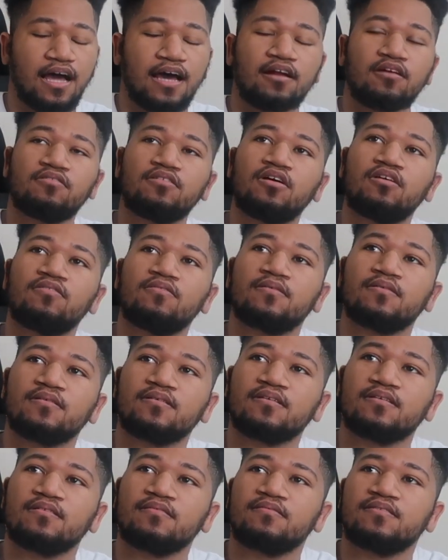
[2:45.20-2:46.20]
I don't know,
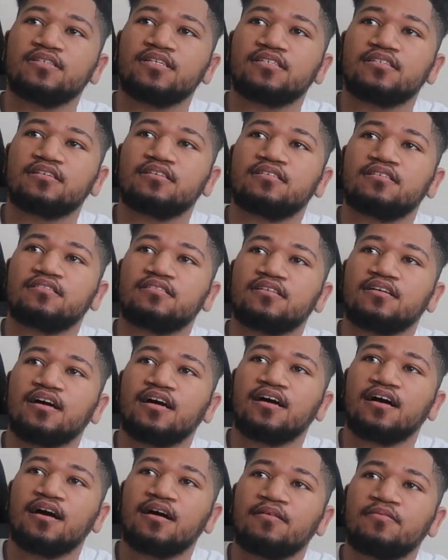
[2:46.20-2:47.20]
what's the song?
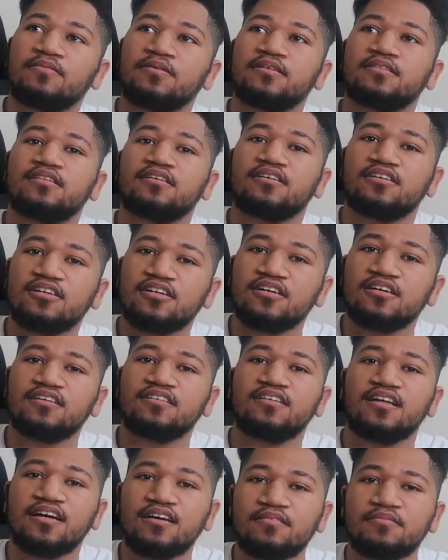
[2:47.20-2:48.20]
I went the
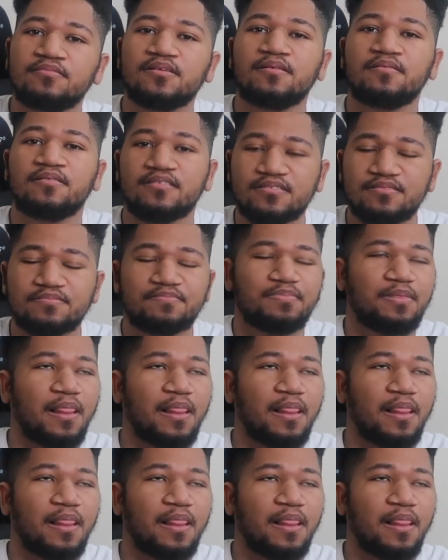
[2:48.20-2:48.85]
girl and I'm, uh,